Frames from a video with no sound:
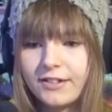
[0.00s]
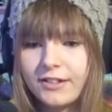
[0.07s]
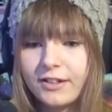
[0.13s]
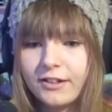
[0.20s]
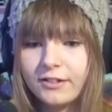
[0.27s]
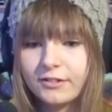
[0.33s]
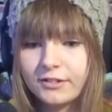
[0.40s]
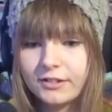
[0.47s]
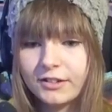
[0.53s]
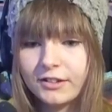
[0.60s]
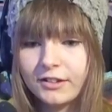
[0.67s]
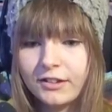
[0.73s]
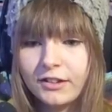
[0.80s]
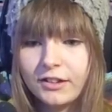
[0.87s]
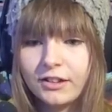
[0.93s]
souls.
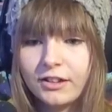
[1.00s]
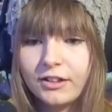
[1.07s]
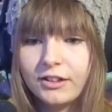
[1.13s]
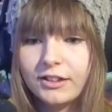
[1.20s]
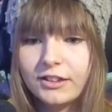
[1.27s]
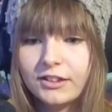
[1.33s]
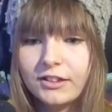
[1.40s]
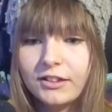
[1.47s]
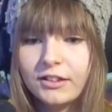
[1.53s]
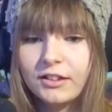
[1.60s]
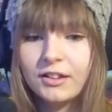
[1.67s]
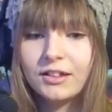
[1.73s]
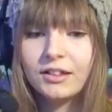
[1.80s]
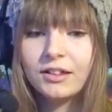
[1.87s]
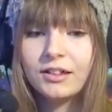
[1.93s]
God.
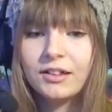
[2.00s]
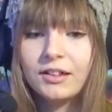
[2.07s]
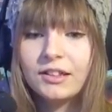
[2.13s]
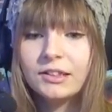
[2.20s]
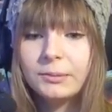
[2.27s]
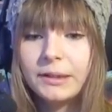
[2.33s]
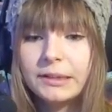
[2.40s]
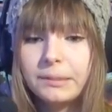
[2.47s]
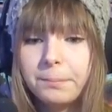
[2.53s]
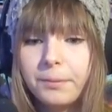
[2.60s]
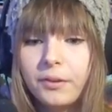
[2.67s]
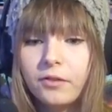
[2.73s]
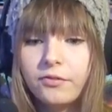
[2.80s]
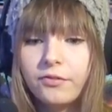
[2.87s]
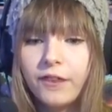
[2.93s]
So where's the
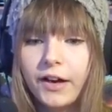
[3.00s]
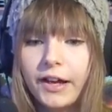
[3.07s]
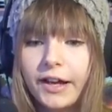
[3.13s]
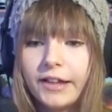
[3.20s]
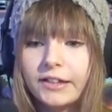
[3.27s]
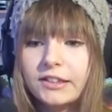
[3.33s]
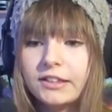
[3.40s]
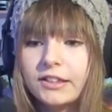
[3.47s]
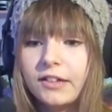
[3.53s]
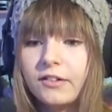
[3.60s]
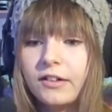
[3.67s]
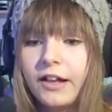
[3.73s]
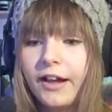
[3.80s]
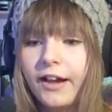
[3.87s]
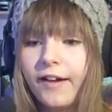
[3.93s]
bonfire? Is it
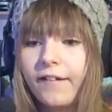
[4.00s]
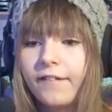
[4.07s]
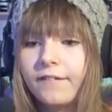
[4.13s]
down there?